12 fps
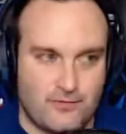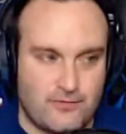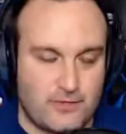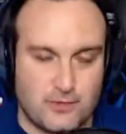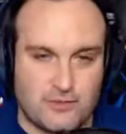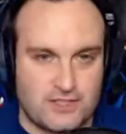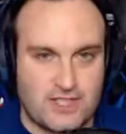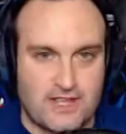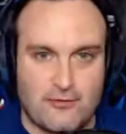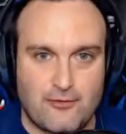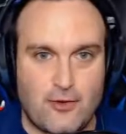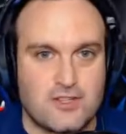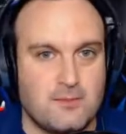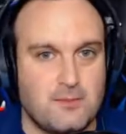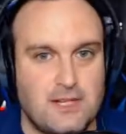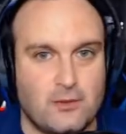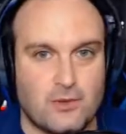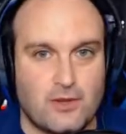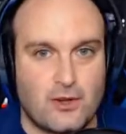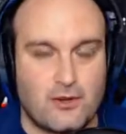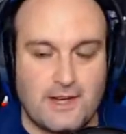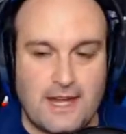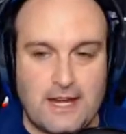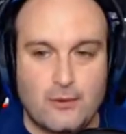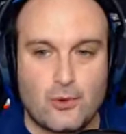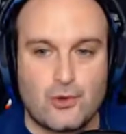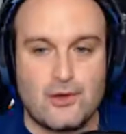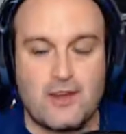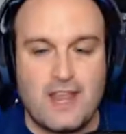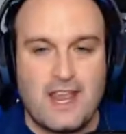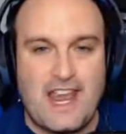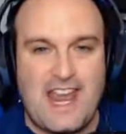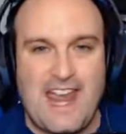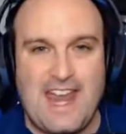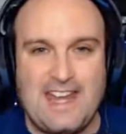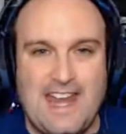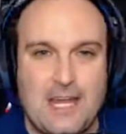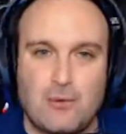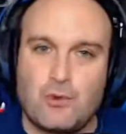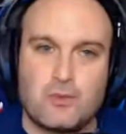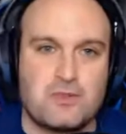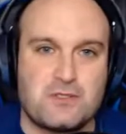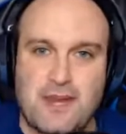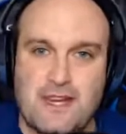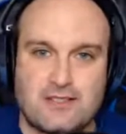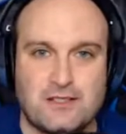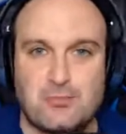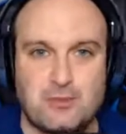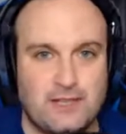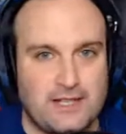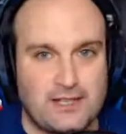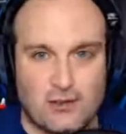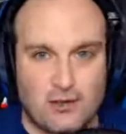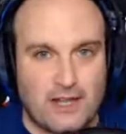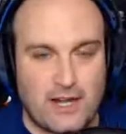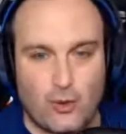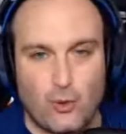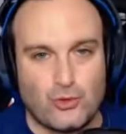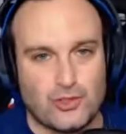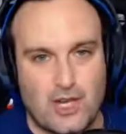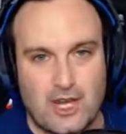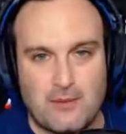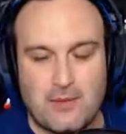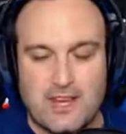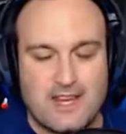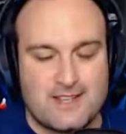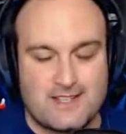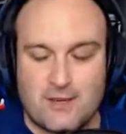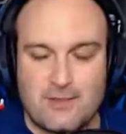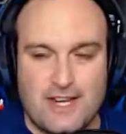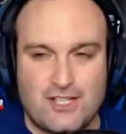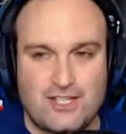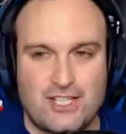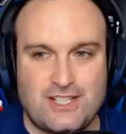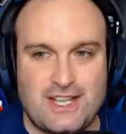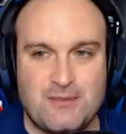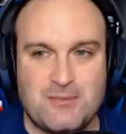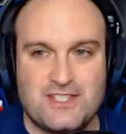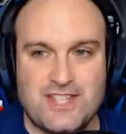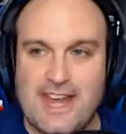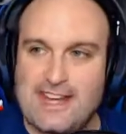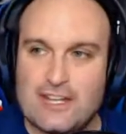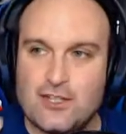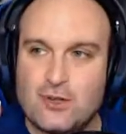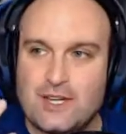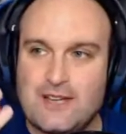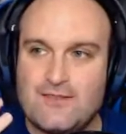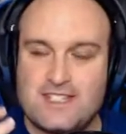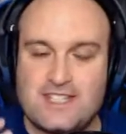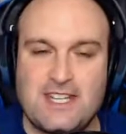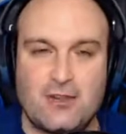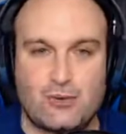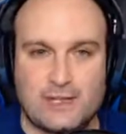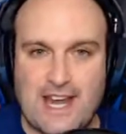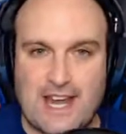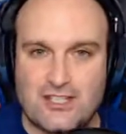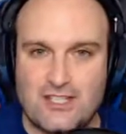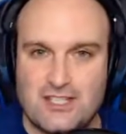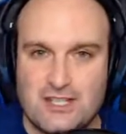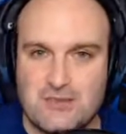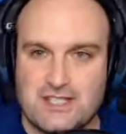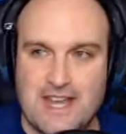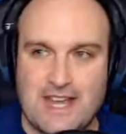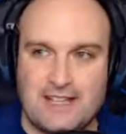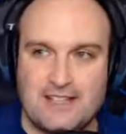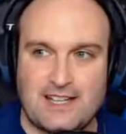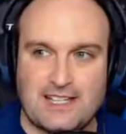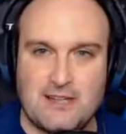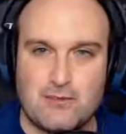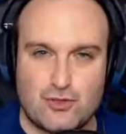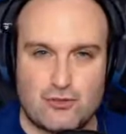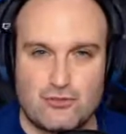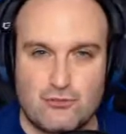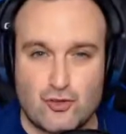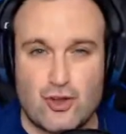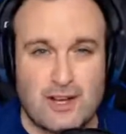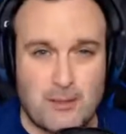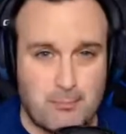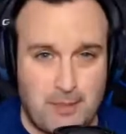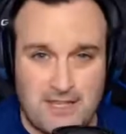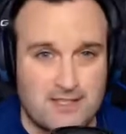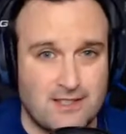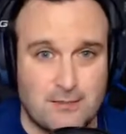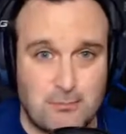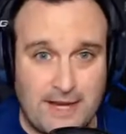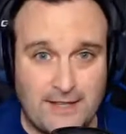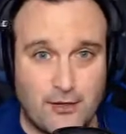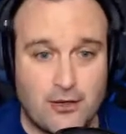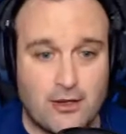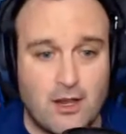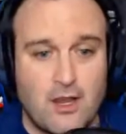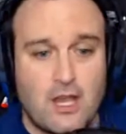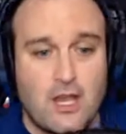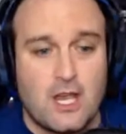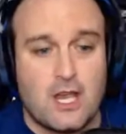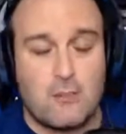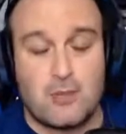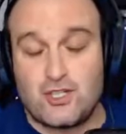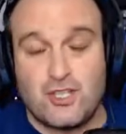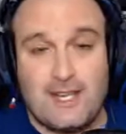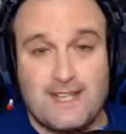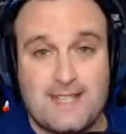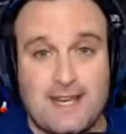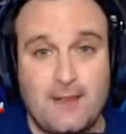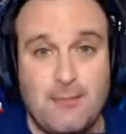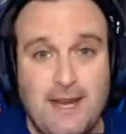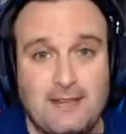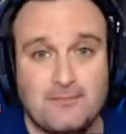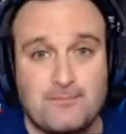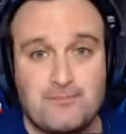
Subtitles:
You see that first meeting with her and Hayward was basically playing her that whole time. Some of that shit that he was saying, and you could even see the reactions he was getting, like he was trying to basically bait her, but she didn't take the bait.